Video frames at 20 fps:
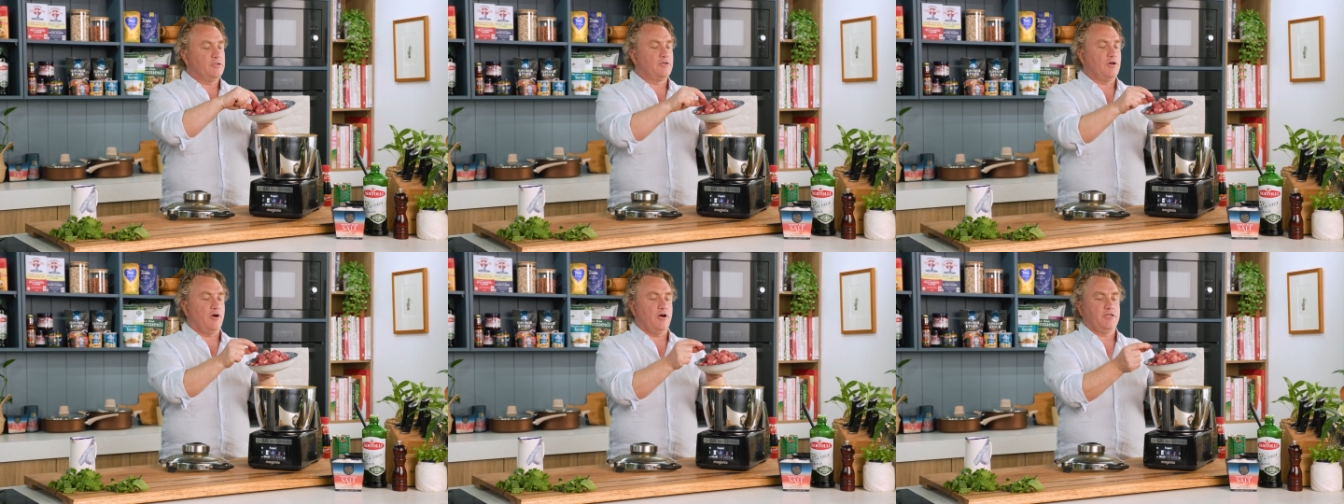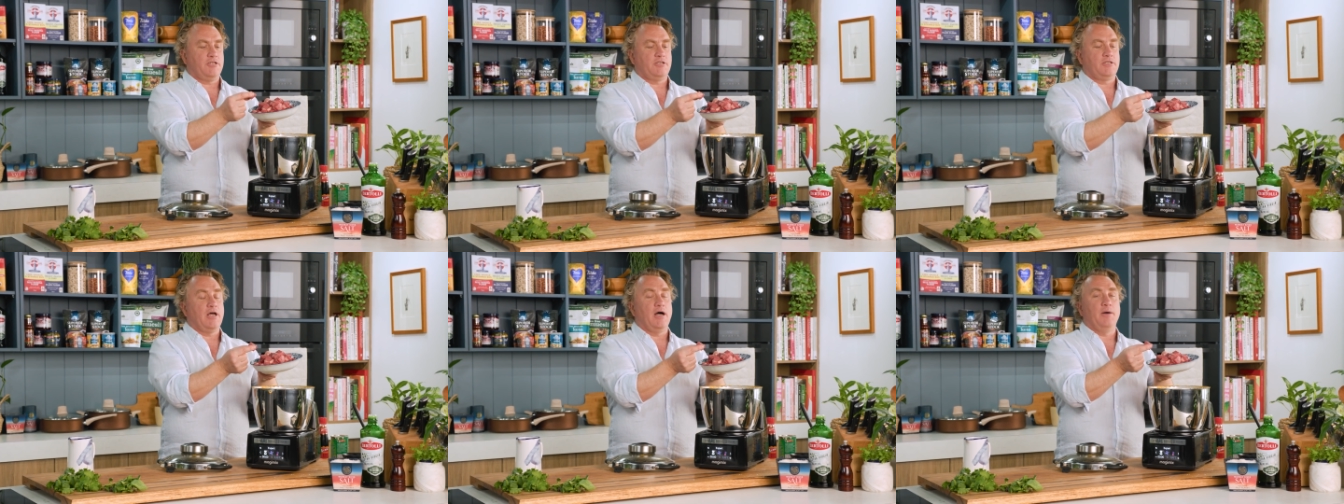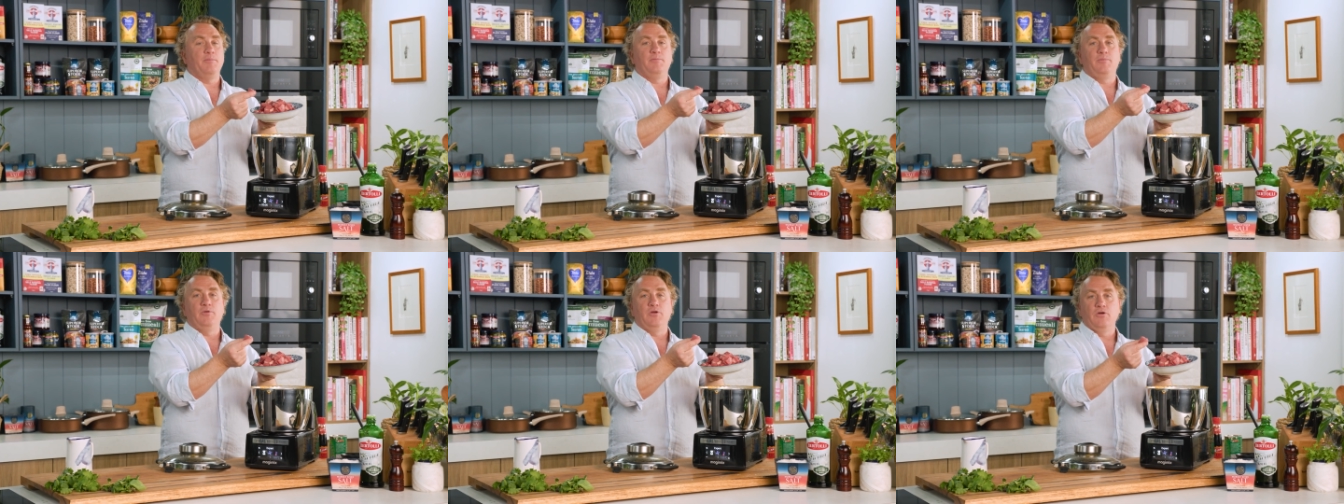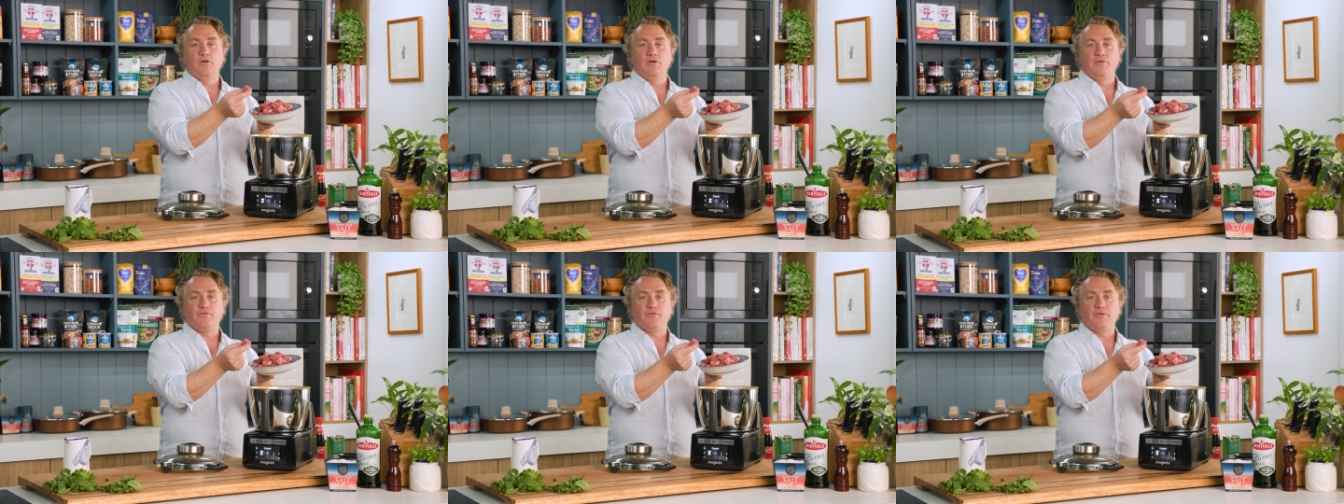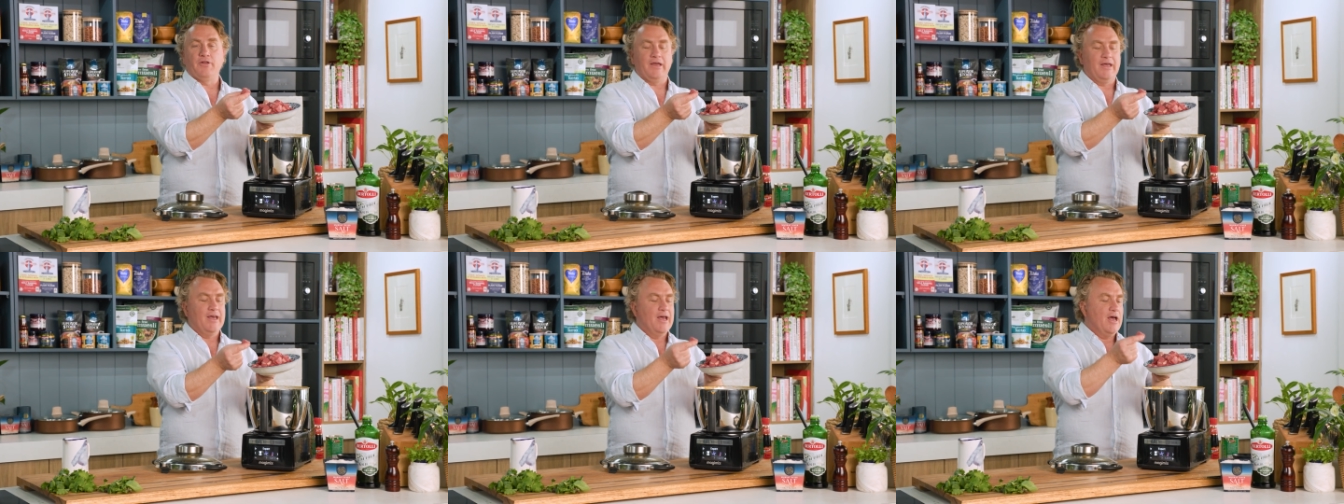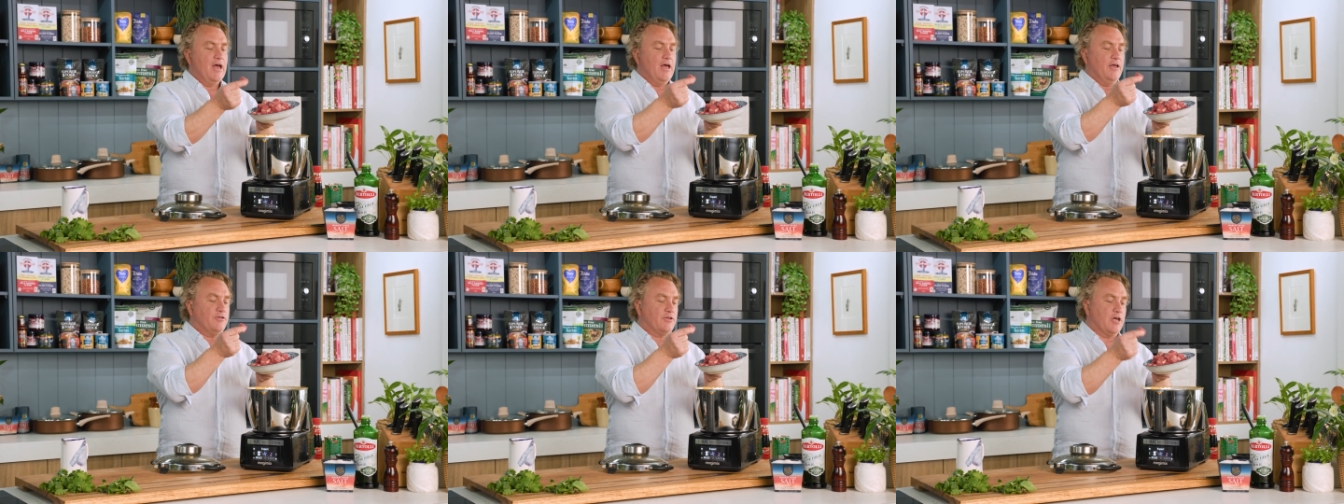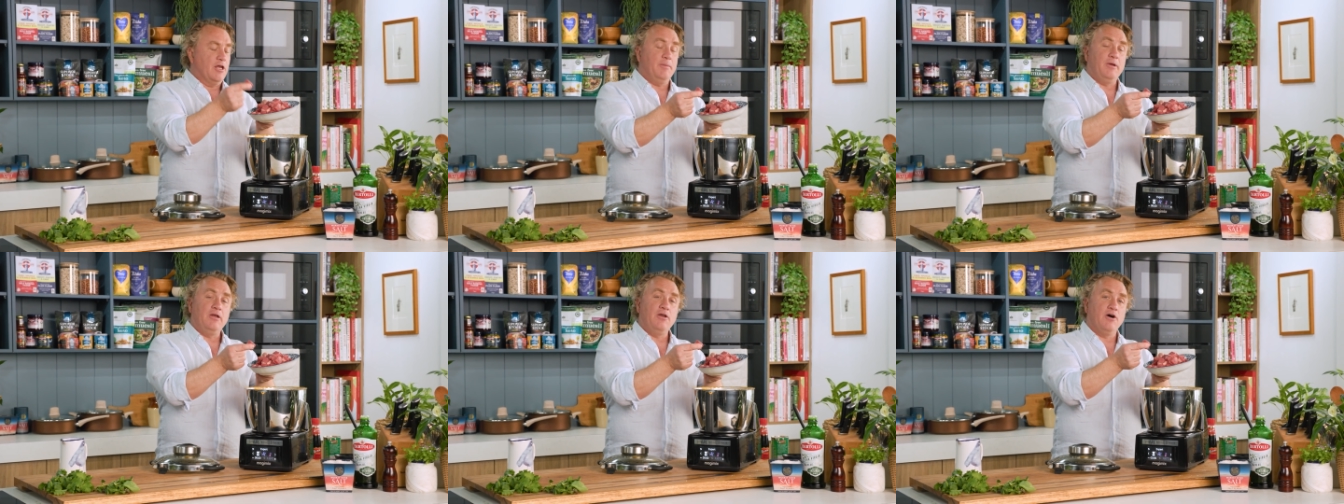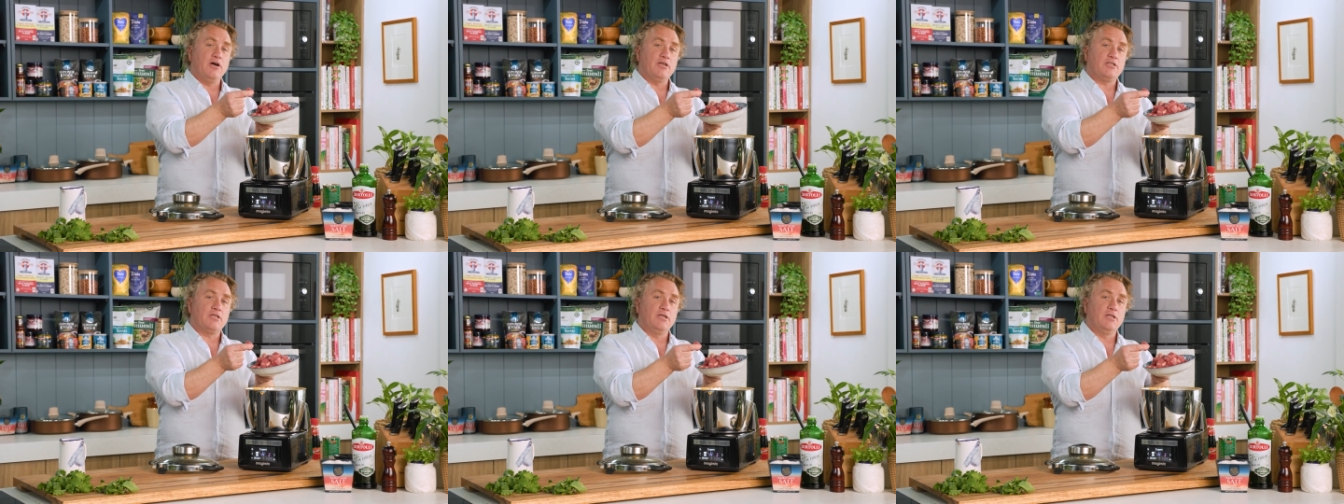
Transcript: diced up beautifully. It's going to be nice